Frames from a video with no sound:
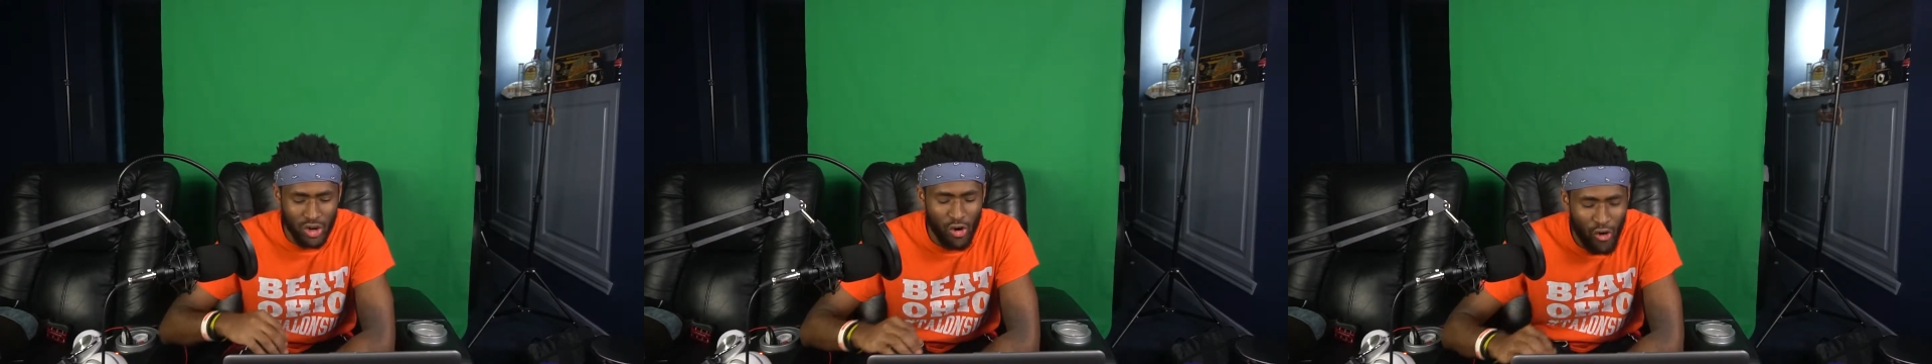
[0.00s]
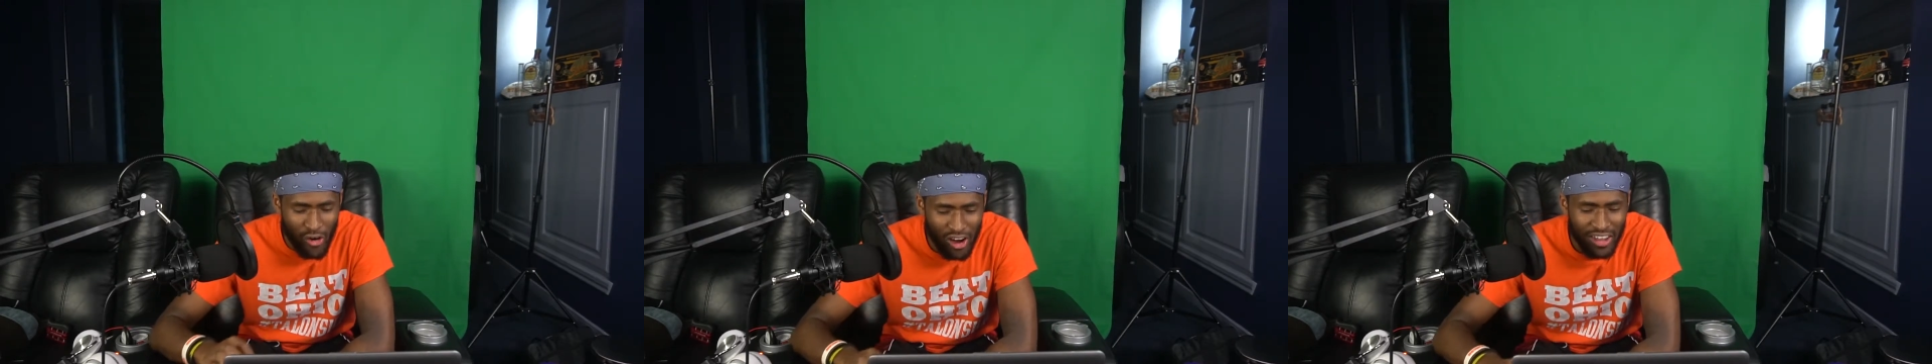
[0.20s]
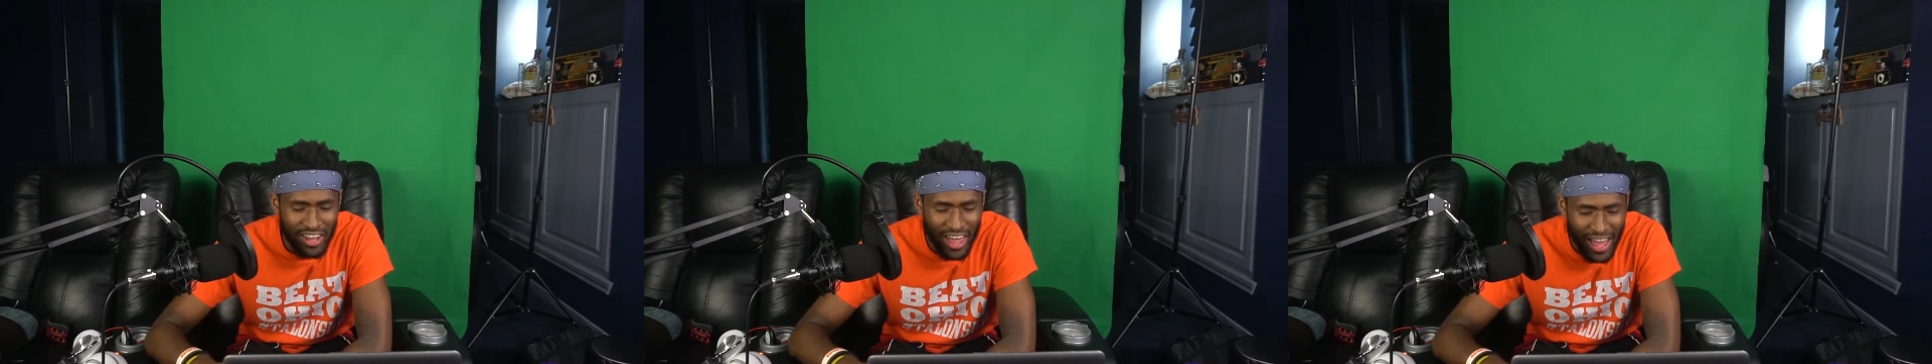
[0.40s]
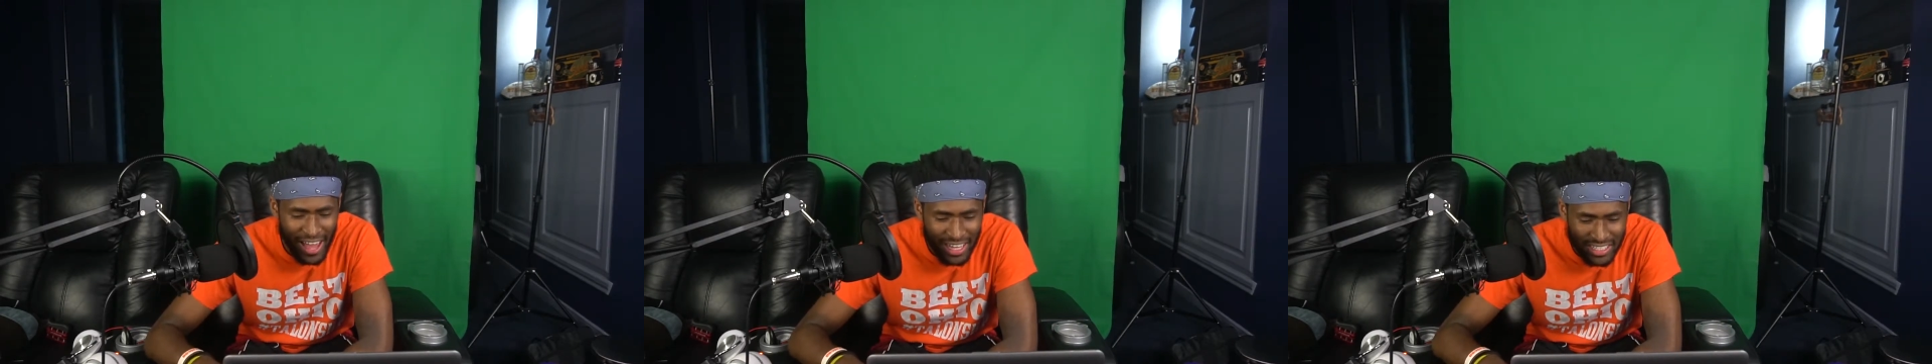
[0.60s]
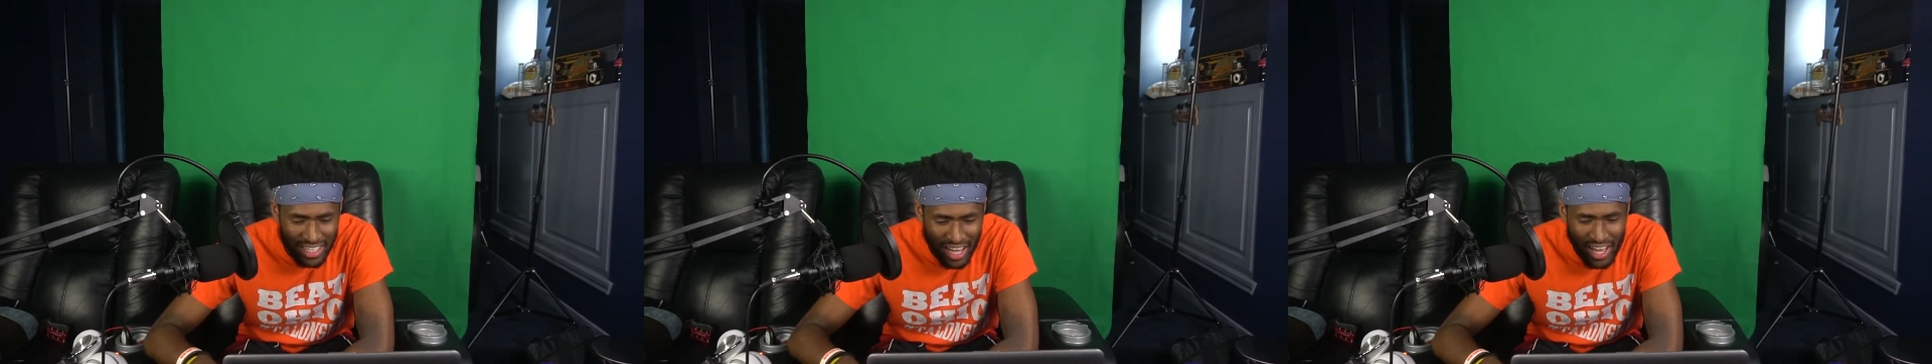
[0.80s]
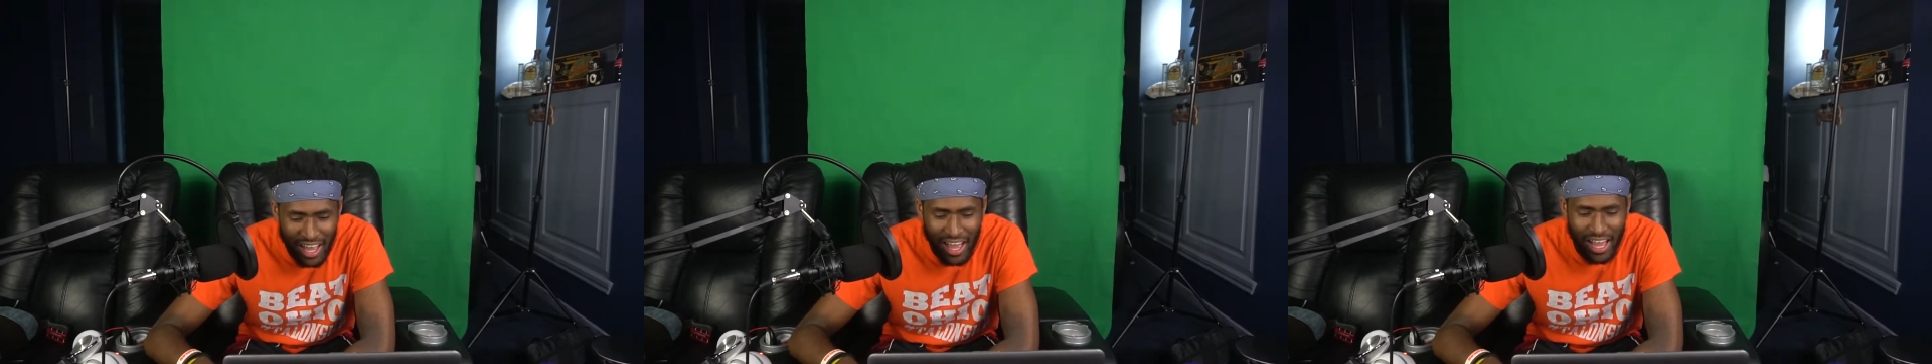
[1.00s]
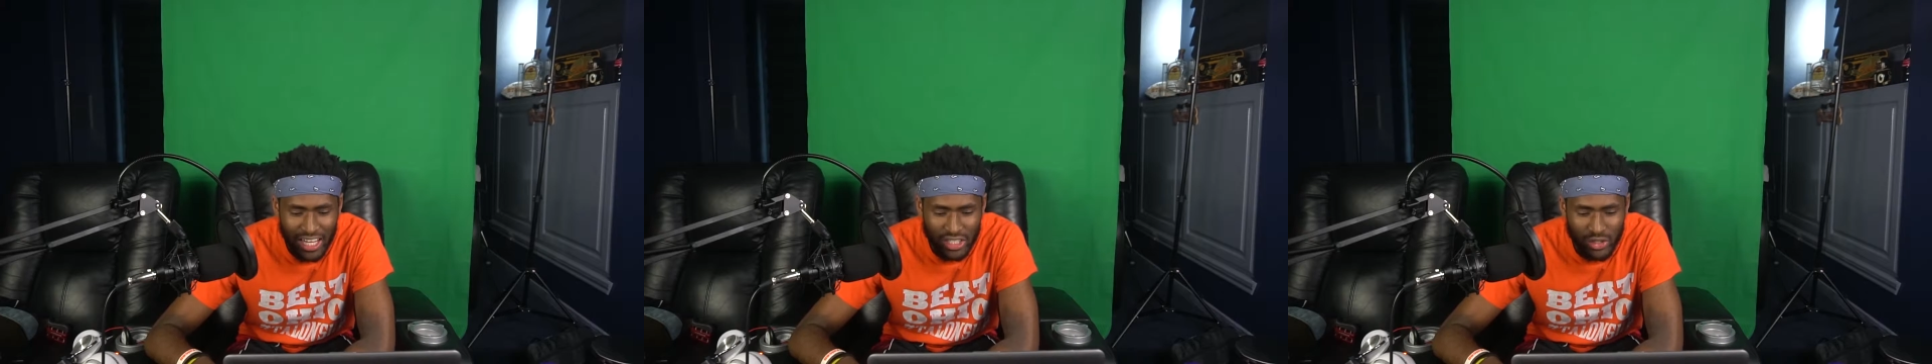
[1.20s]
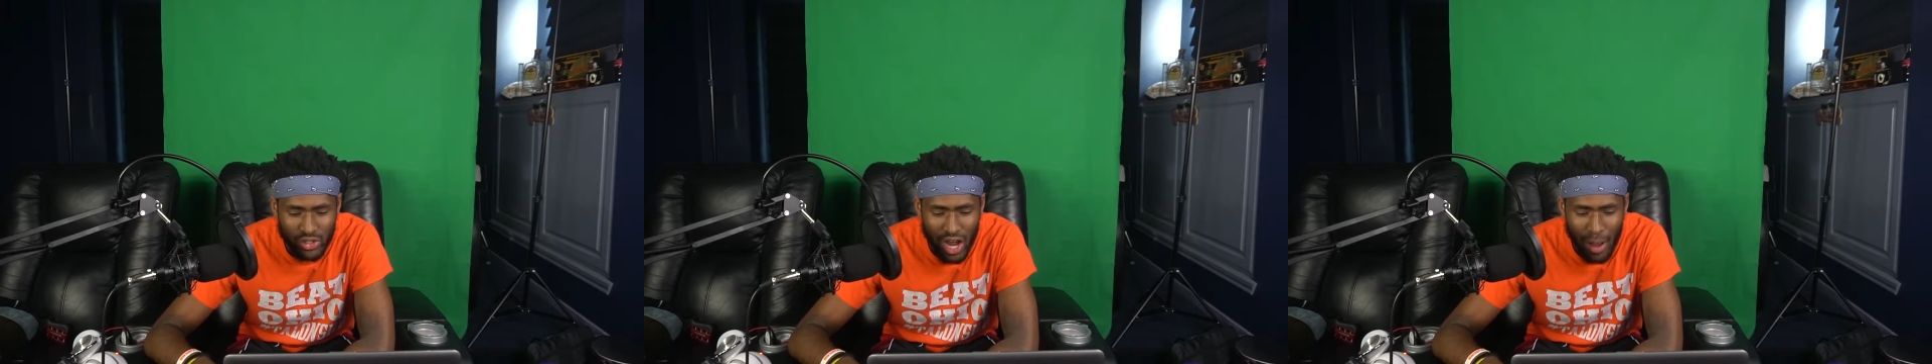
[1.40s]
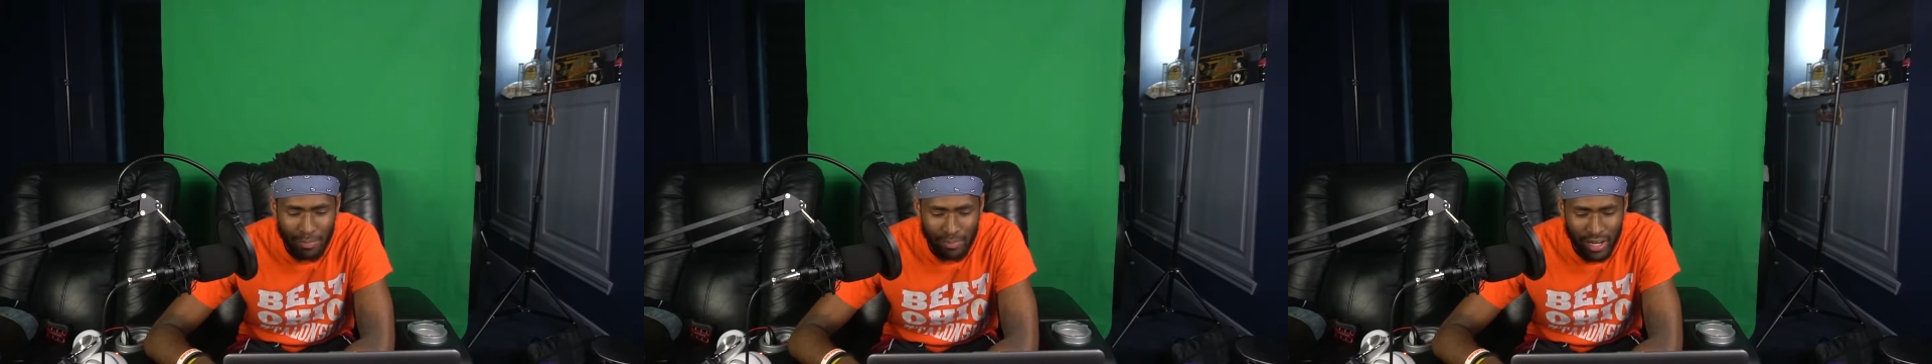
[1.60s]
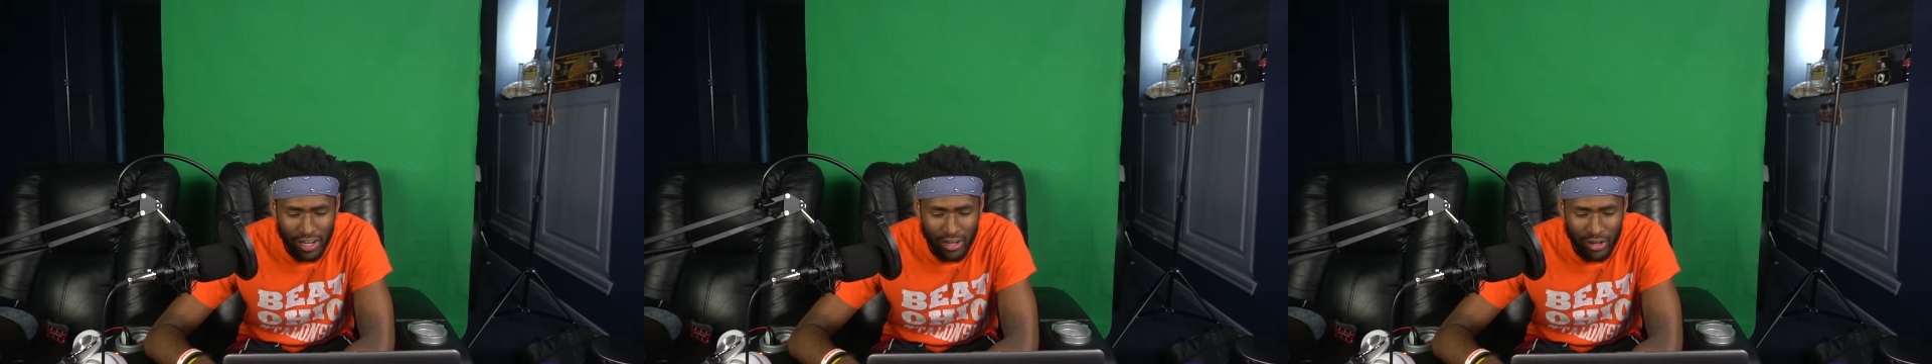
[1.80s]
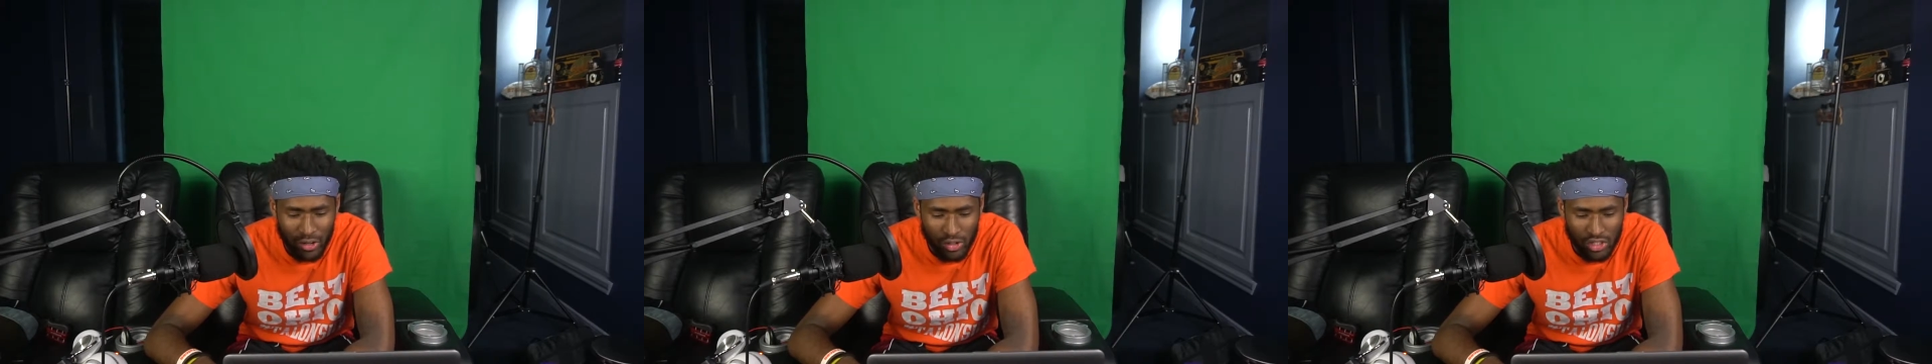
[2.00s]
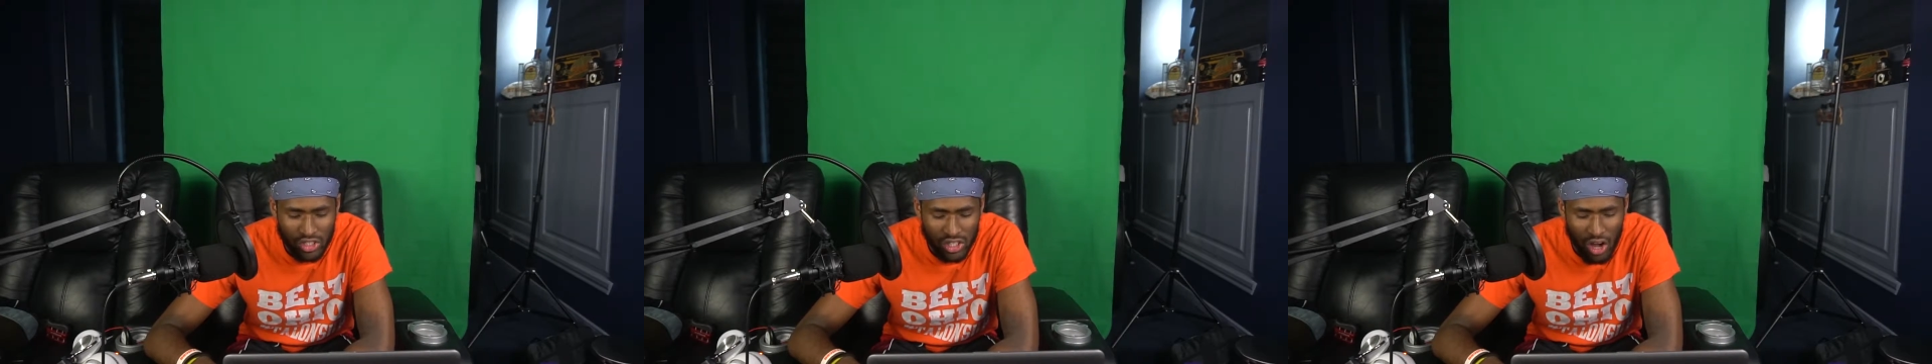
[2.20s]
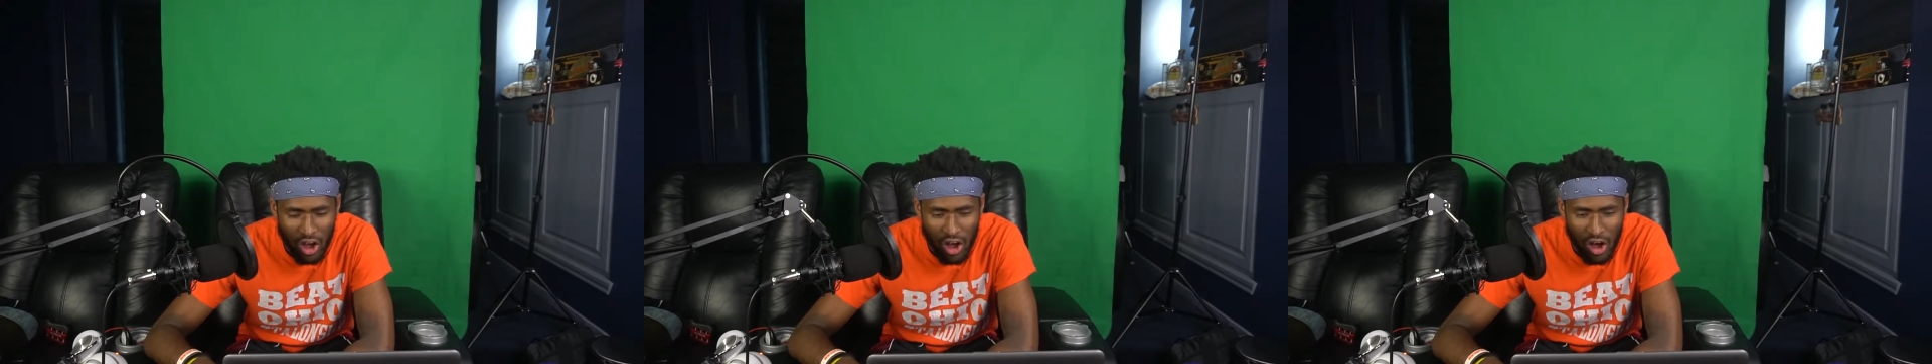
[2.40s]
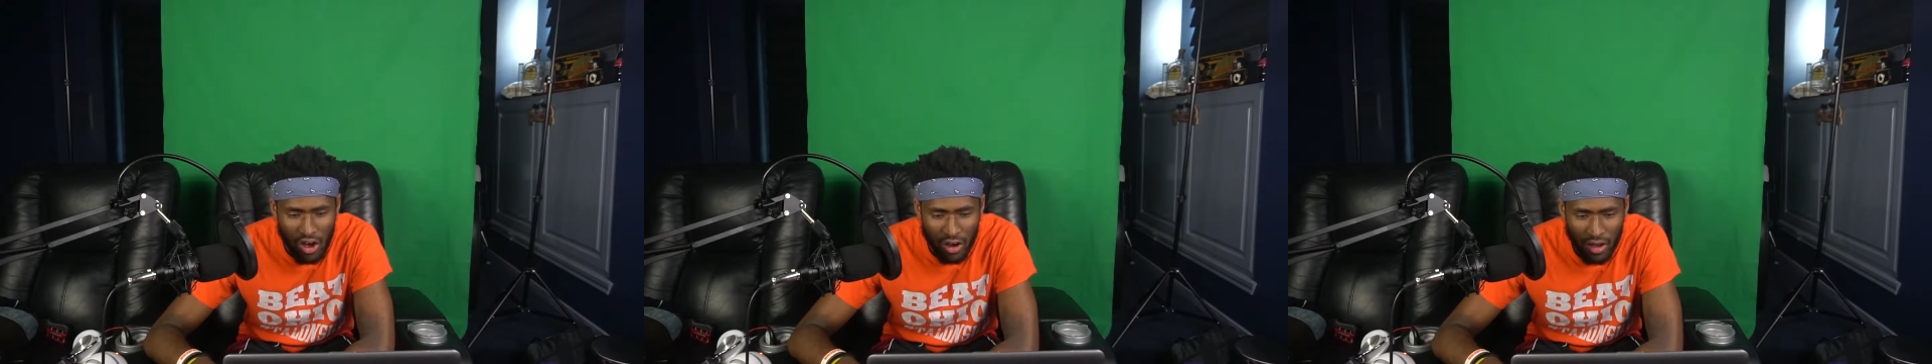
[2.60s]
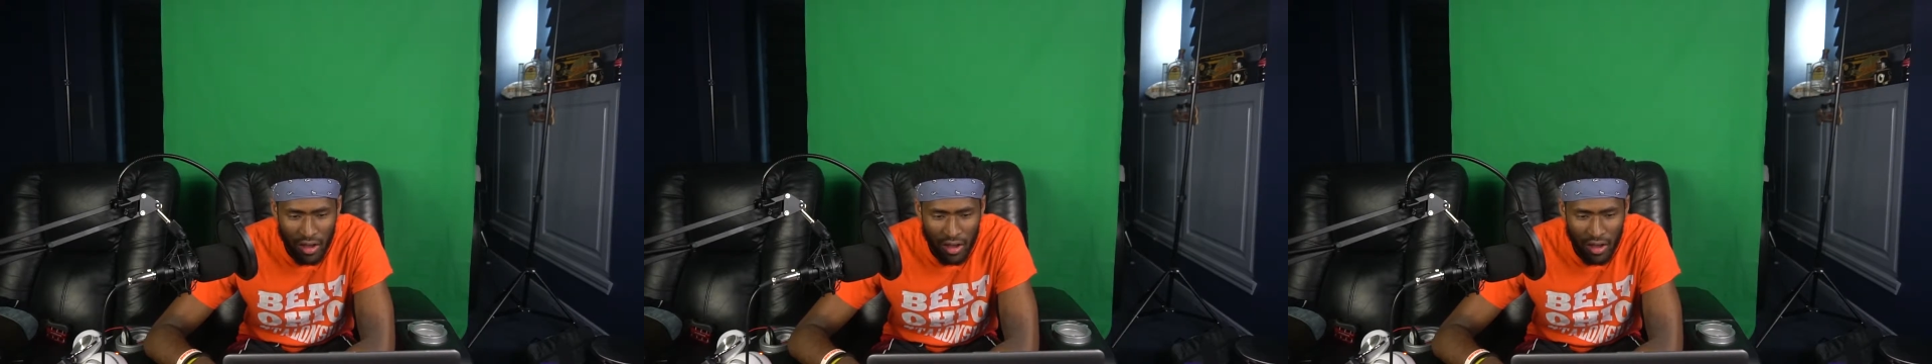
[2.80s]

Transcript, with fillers: Tory Lanez has dropped a new song,